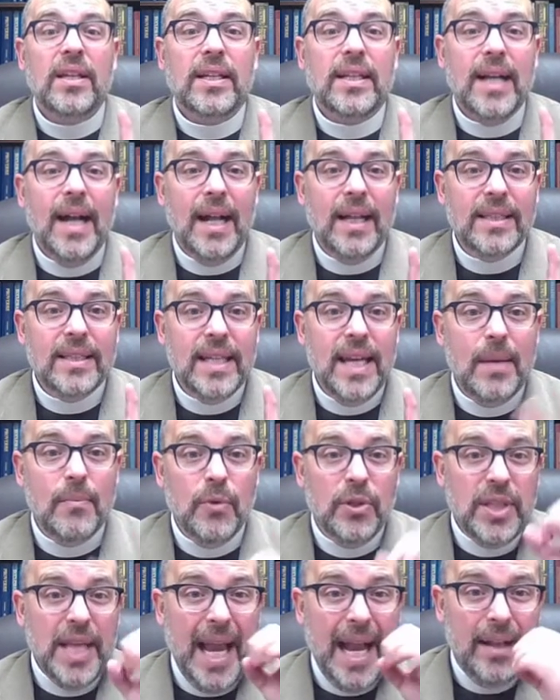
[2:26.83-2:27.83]
God's name
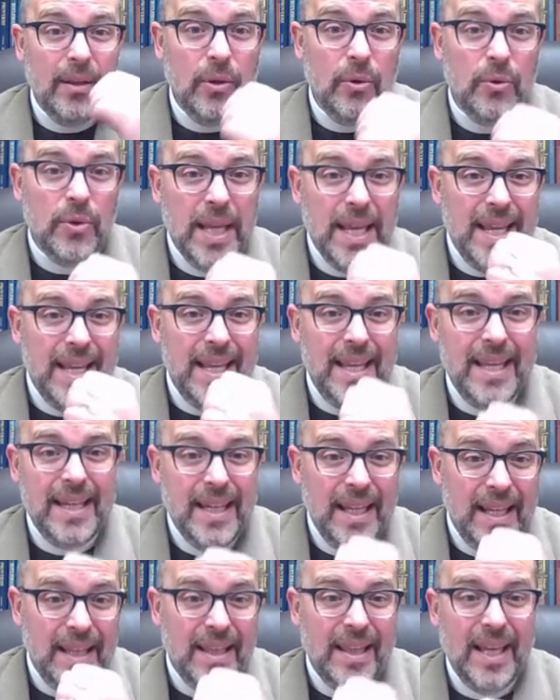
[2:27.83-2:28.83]
was hallowed
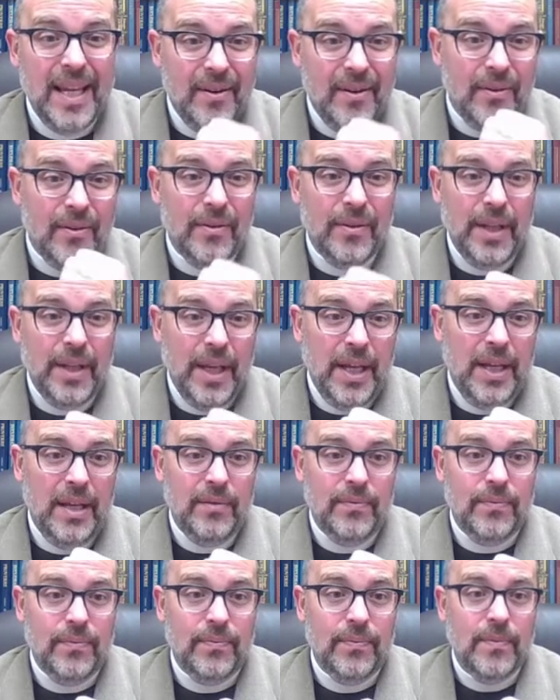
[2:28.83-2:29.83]
in their
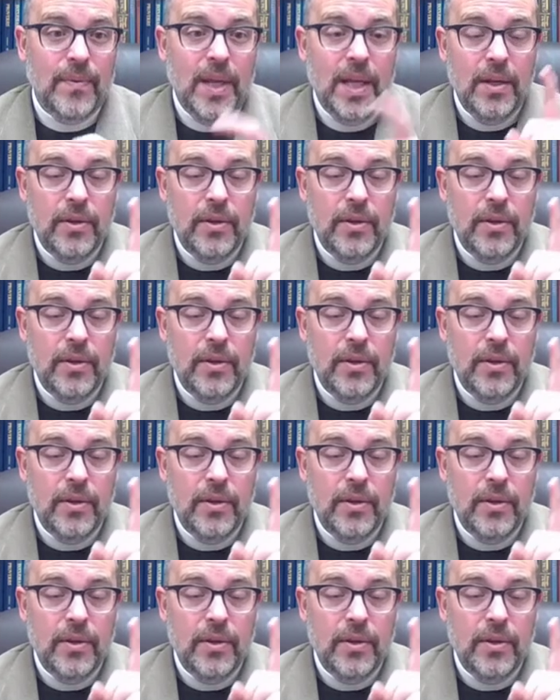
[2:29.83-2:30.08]
life.